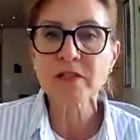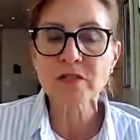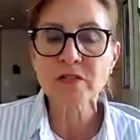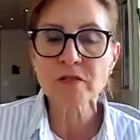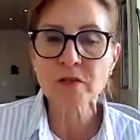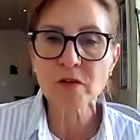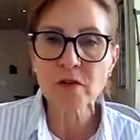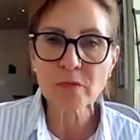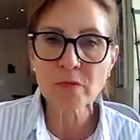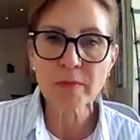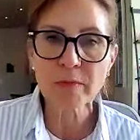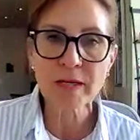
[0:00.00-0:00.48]

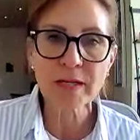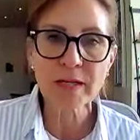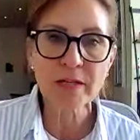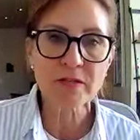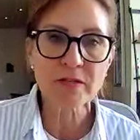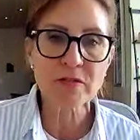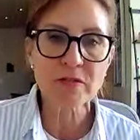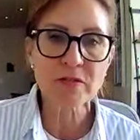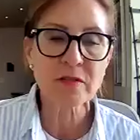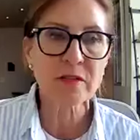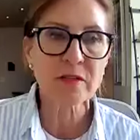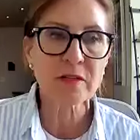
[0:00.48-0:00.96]
so
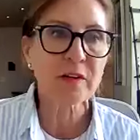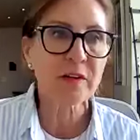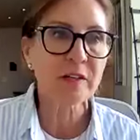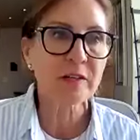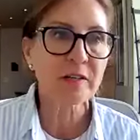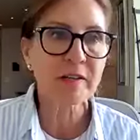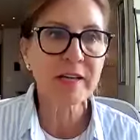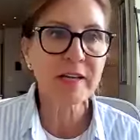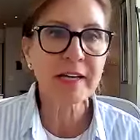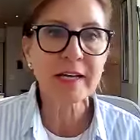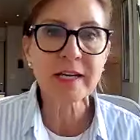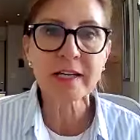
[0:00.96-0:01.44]
much of our
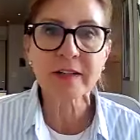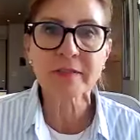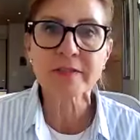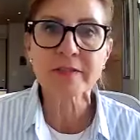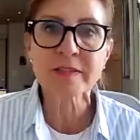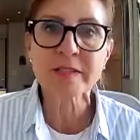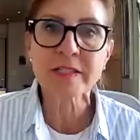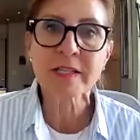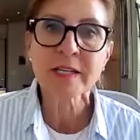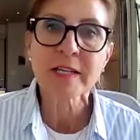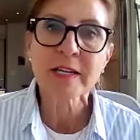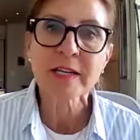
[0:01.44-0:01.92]

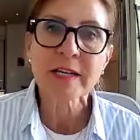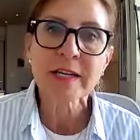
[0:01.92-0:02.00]
lives